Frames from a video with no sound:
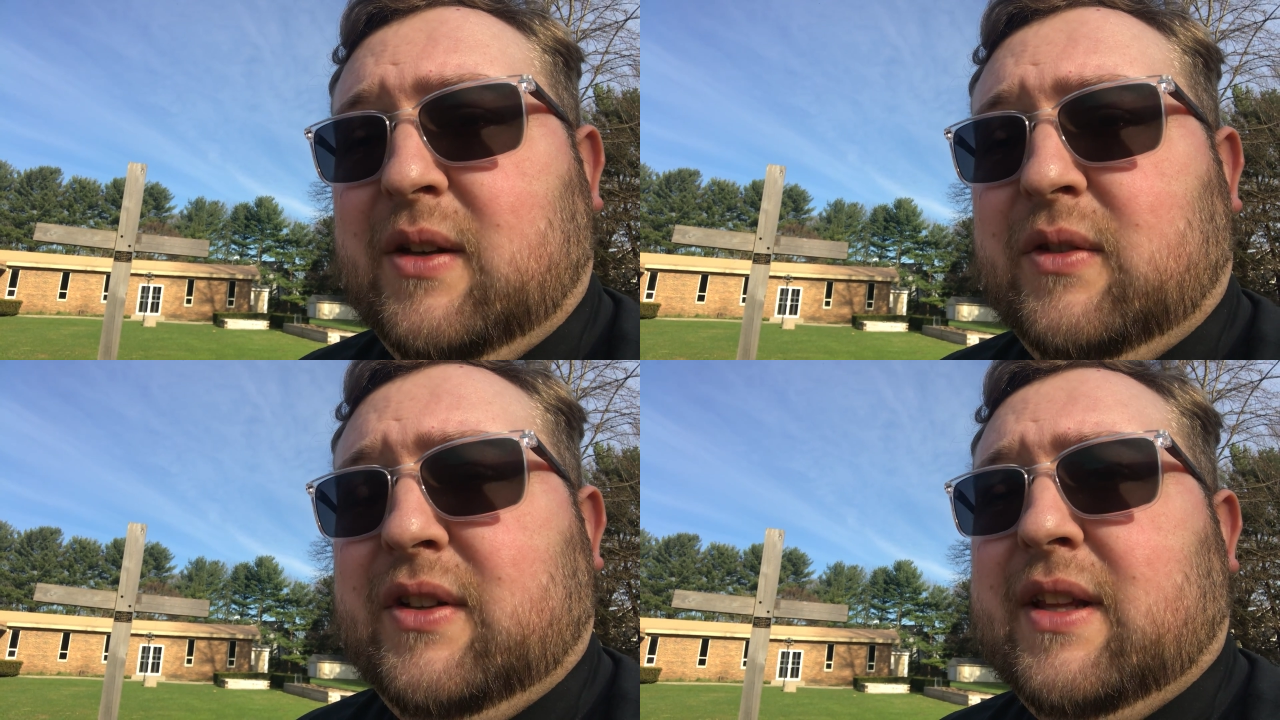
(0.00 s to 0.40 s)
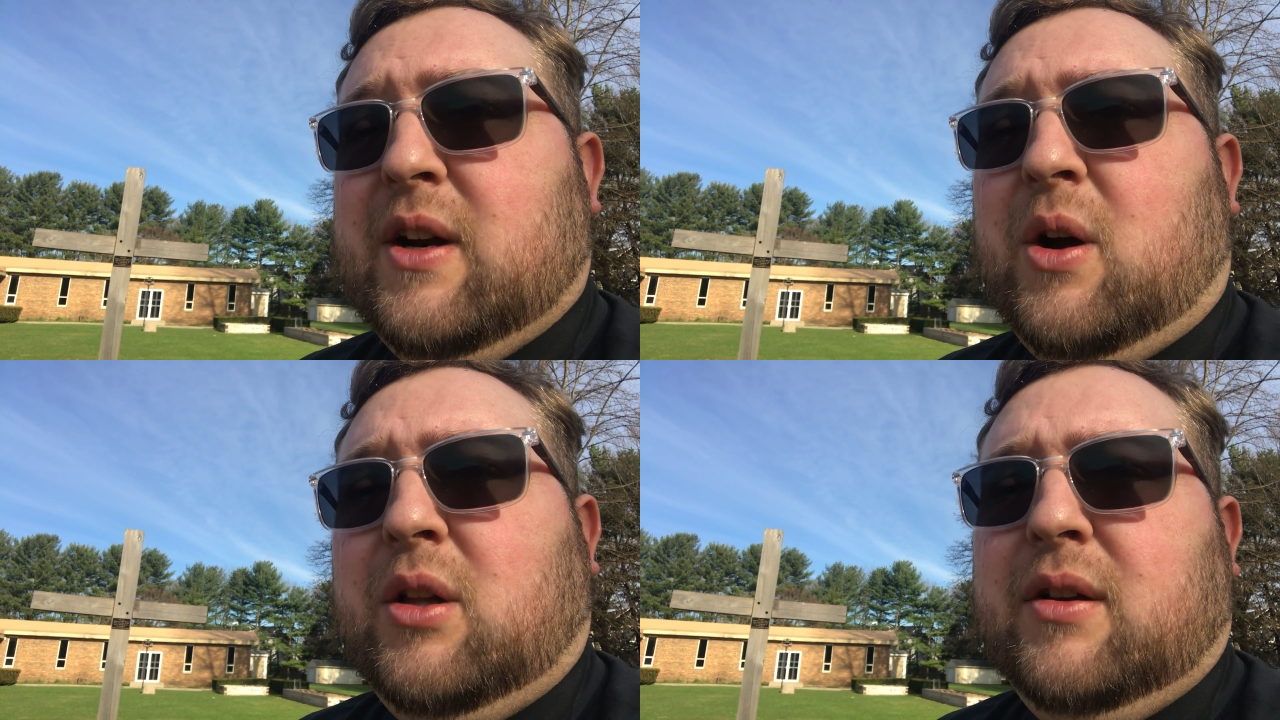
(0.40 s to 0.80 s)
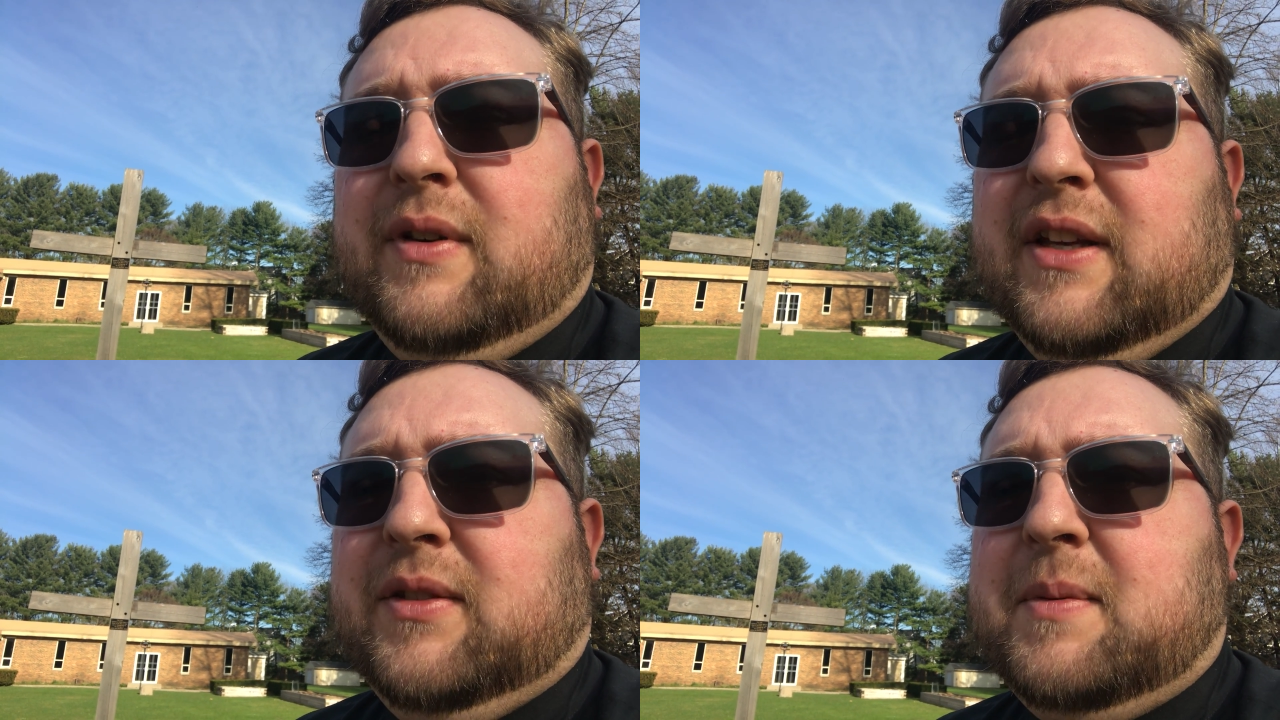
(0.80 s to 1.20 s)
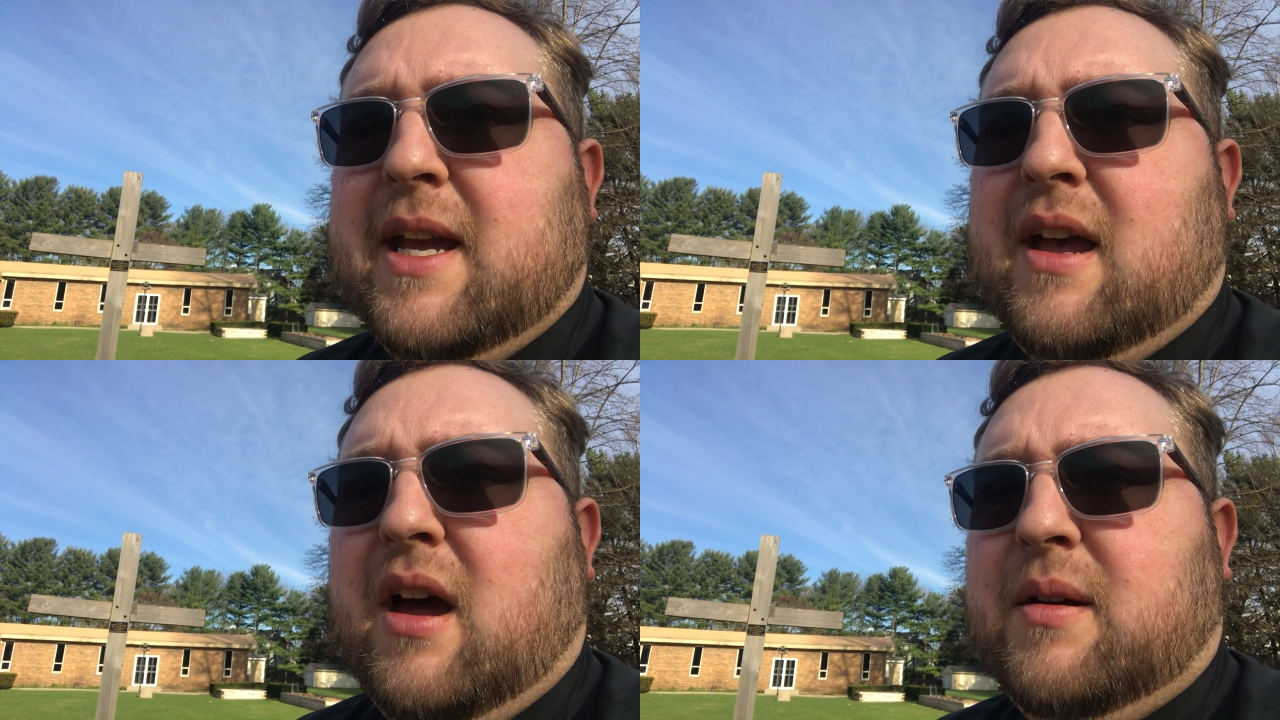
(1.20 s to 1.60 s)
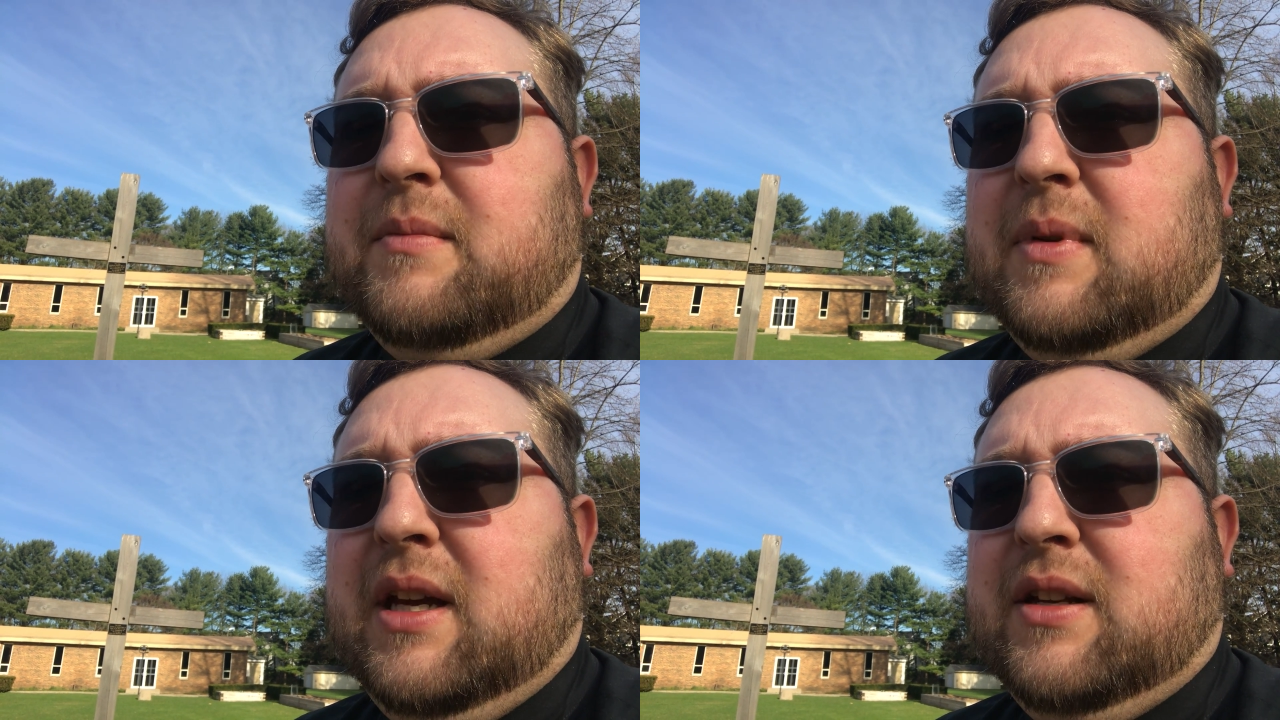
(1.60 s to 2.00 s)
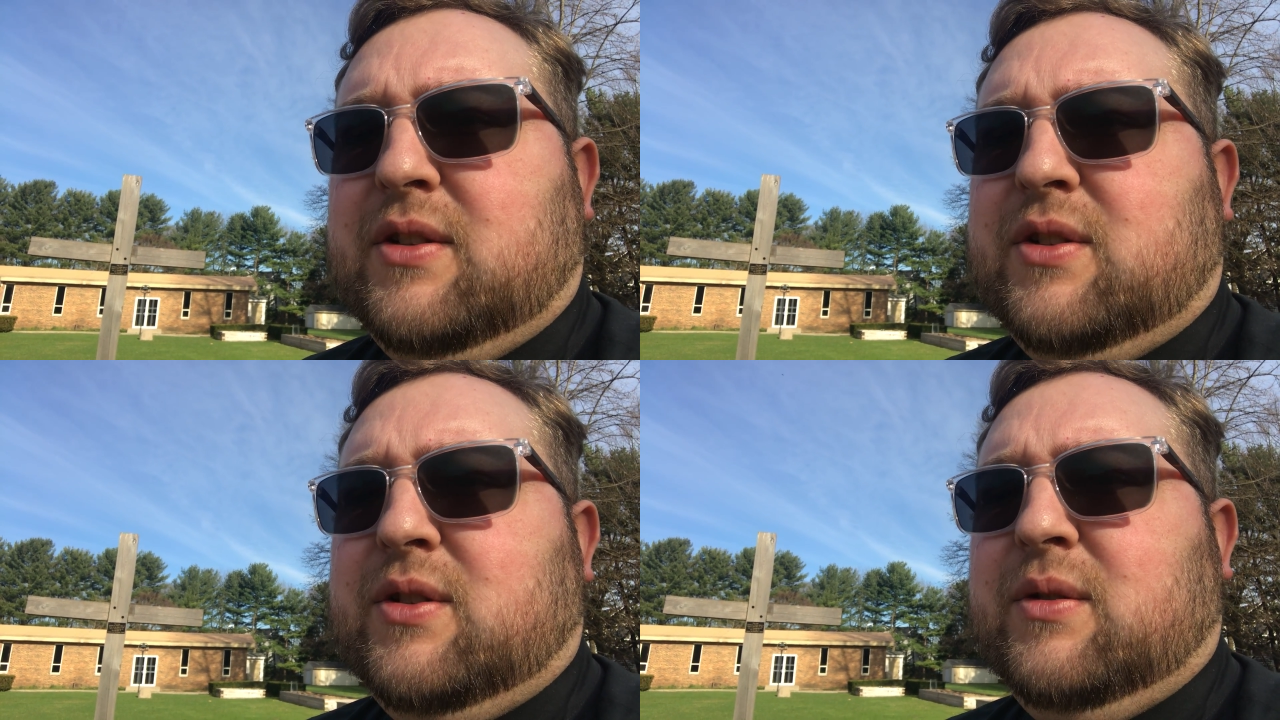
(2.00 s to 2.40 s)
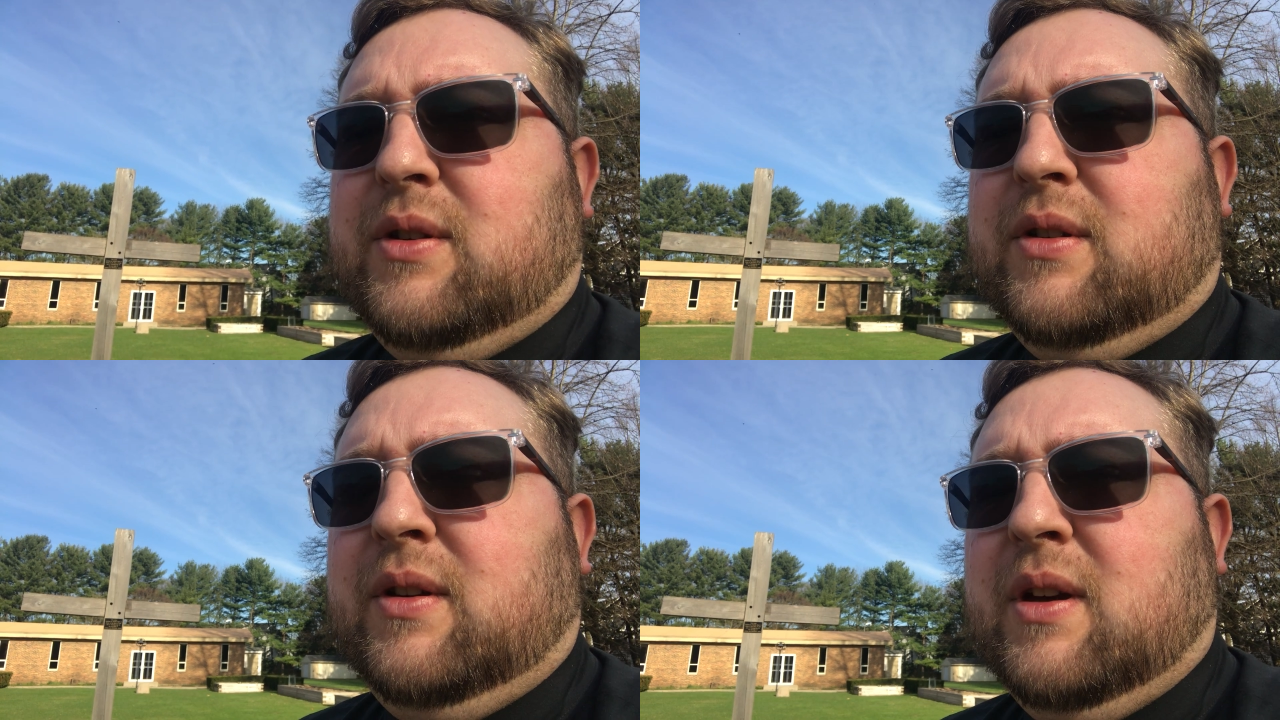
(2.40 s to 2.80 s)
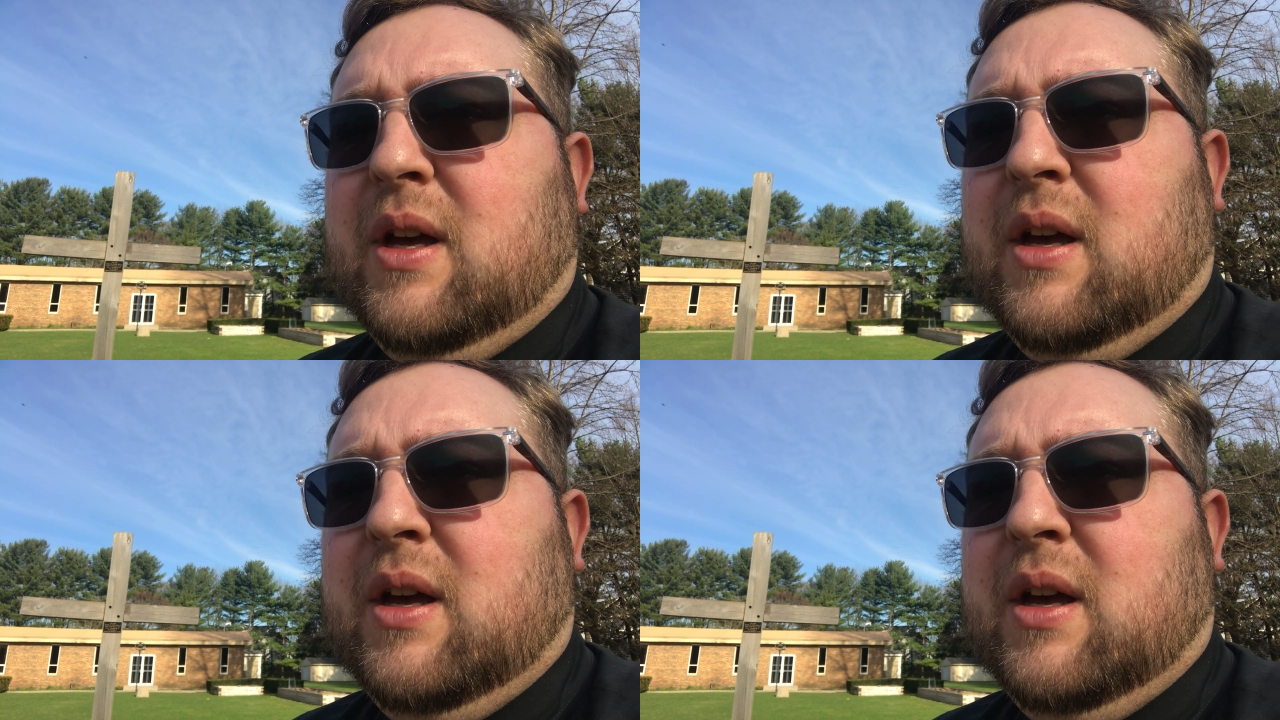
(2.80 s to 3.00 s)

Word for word: so that all of us may come into the